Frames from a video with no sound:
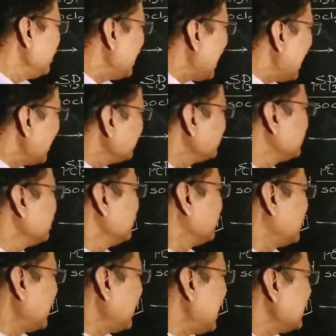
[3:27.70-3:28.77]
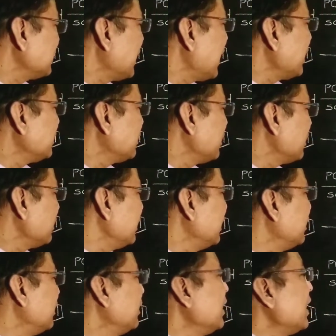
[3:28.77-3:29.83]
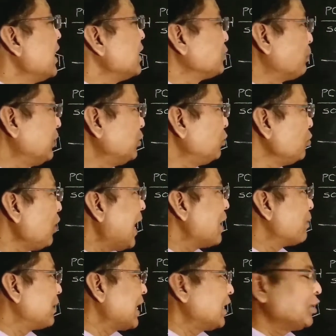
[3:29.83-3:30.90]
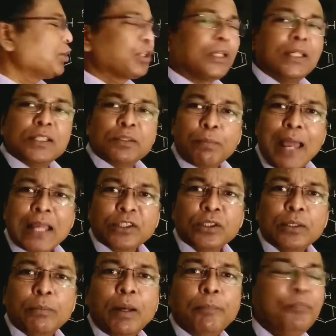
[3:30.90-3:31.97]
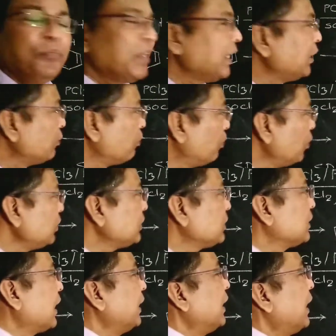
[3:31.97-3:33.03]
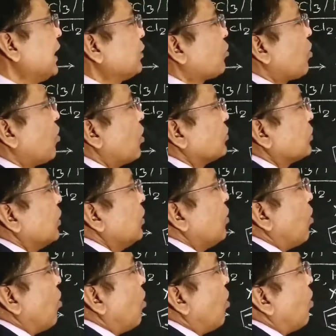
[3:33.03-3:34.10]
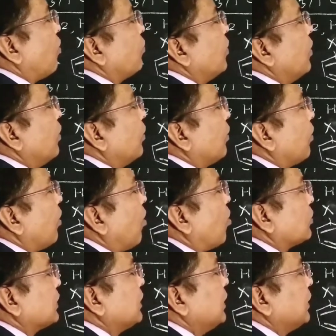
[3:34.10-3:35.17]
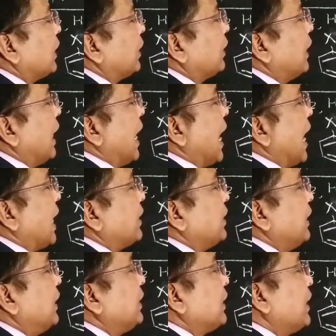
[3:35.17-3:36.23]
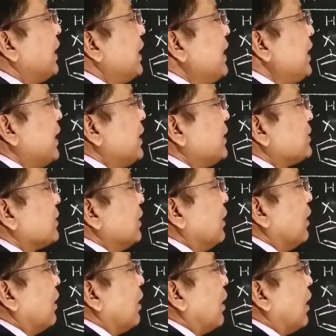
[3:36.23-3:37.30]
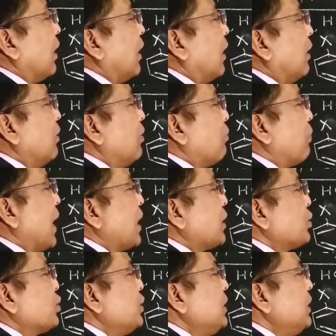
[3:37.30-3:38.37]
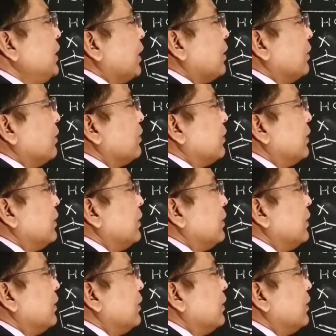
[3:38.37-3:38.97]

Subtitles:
As the S character in sp2 hybridization is maximum, it pulls the electrons of oxygen and it creates a partial